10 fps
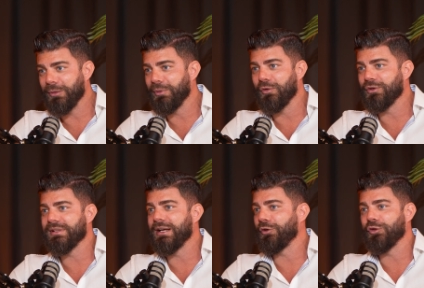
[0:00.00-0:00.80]
because
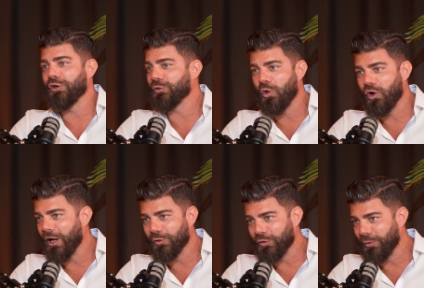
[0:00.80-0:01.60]
then I could just walk
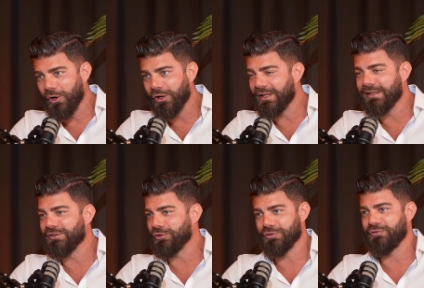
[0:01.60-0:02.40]
out to the market and
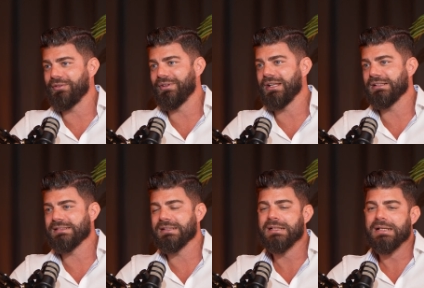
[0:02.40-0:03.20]
search for the vehicles.